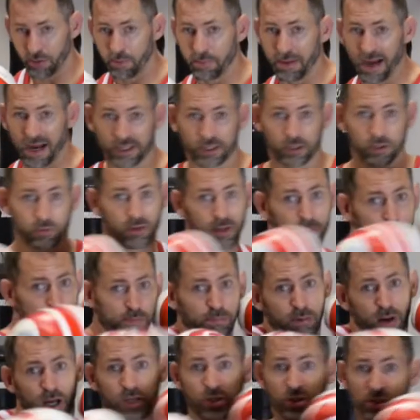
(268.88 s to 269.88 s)
back to the ribs.
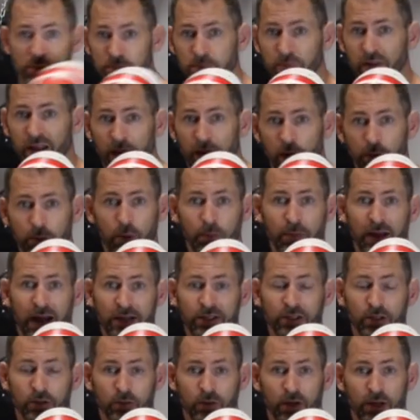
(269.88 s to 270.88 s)
Punch, elbow
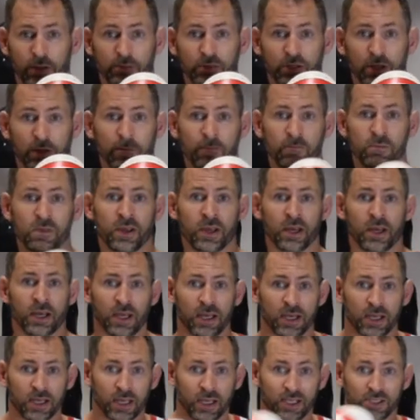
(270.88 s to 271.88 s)
back to the ribs.
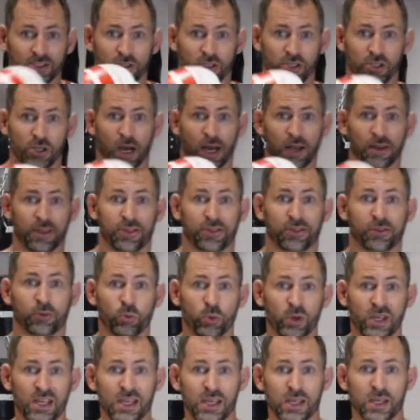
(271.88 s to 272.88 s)
Okay, so you got
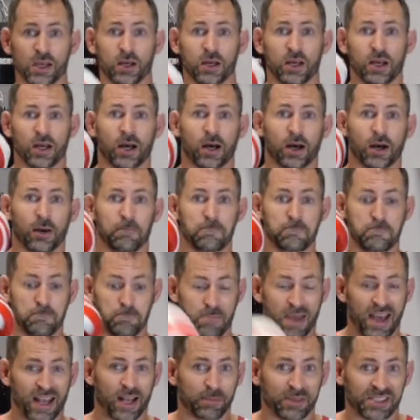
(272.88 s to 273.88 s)
3
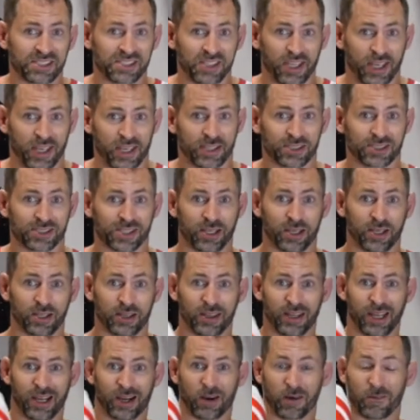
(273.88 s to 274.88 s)
mega mistakes.
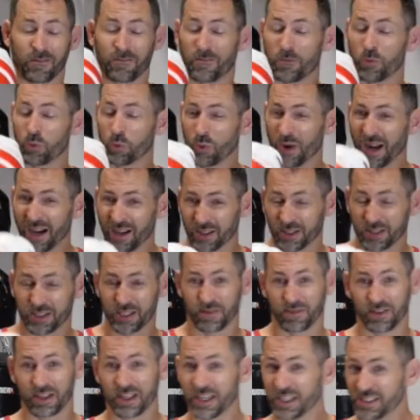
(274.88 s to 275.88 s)
They're
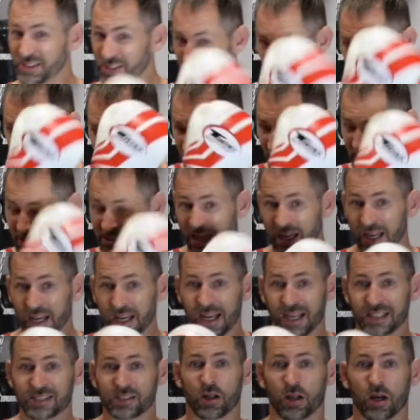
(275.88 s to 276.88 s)
relatively easy to fix.
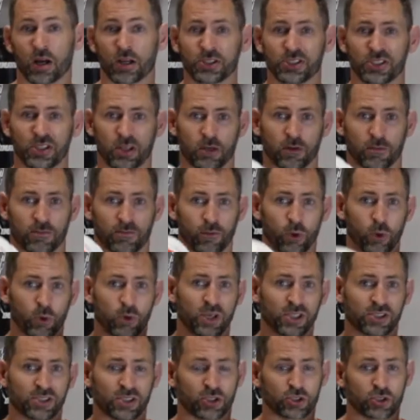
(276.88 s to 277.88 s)
As long as you
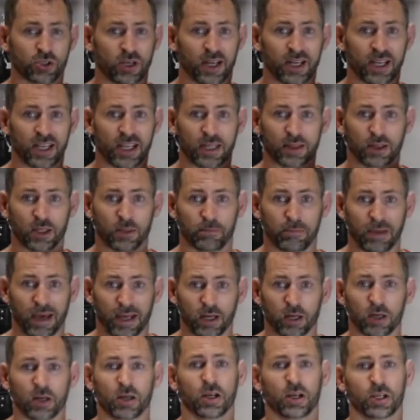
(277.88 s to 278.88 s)
focus on trying to get them
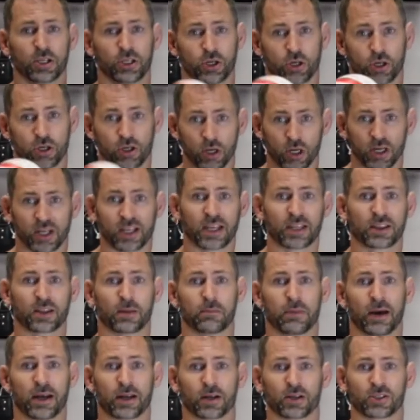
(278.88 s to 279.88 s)
better, you're going to get
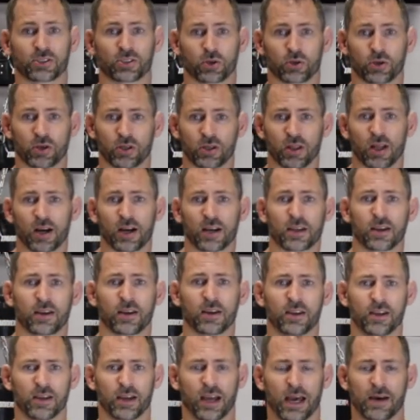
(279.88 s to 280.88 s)
them better. So good
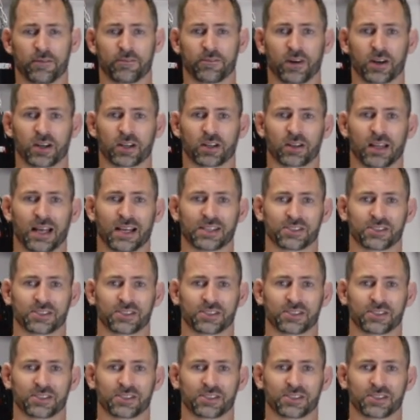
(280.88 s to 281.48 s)
luck. Have fun in class